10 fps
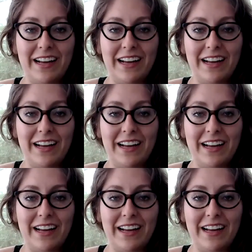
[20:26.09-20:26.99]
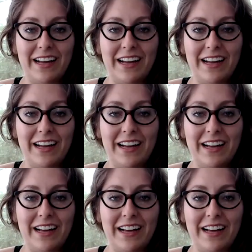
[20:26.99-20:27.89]
got
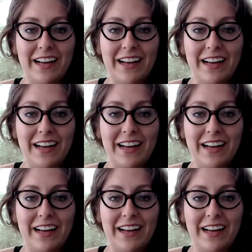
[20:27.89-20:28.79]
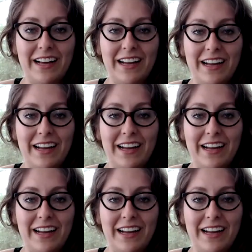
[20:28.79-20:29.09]
I took a different position.